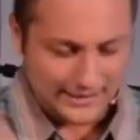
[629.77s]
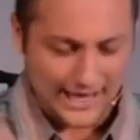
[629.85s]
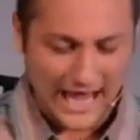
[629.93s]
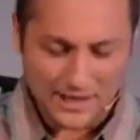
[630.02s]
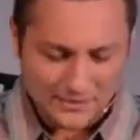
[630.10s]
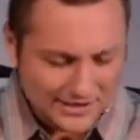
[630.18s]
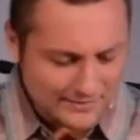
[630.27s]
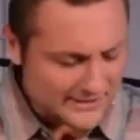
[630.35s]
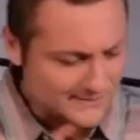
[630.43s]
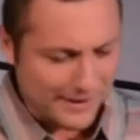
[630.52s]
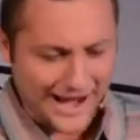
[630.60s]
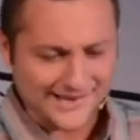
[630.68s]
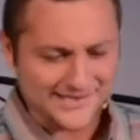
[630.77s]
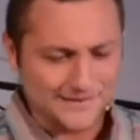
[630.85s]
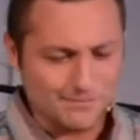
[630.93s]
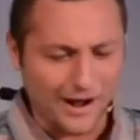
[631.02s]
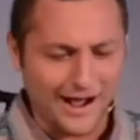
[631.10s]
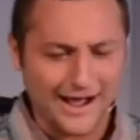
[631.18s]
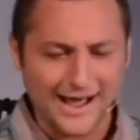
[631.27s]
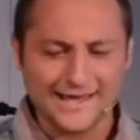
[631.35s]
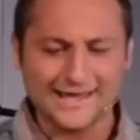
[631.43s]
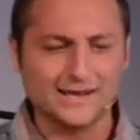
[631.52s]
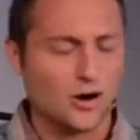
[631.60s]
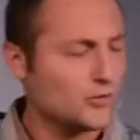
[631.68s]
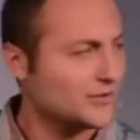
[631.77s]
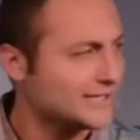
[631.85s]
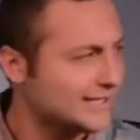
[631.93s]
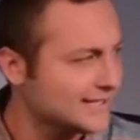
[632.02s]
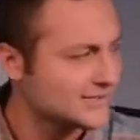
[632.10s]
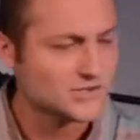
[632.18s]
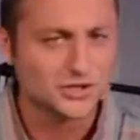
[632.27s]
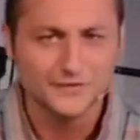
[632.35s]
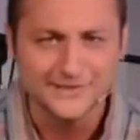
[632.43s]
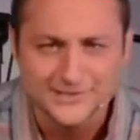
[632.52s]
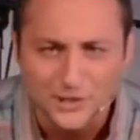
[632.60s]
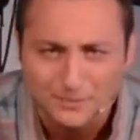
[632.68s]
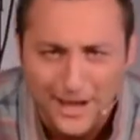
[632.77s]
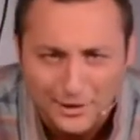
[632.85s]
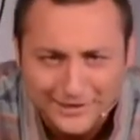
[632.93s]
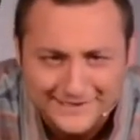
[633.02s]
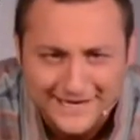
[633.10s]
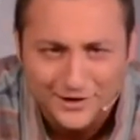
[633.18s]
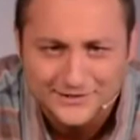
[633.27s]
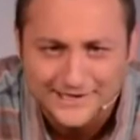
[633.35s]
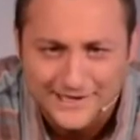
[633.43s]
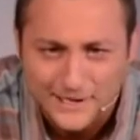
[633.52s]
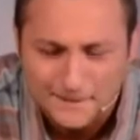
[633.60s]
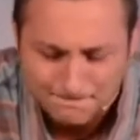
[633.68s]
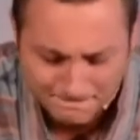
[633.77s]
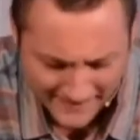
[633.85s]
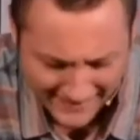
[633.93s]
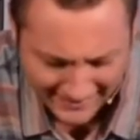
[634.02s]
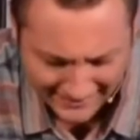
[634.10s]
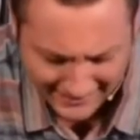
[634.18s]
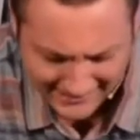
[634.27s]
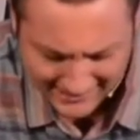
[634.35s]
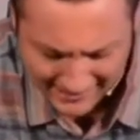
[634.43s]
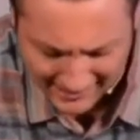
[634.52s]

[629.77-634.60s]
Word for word: Haman is passing by and all the king's servants are bowing down to him. And it's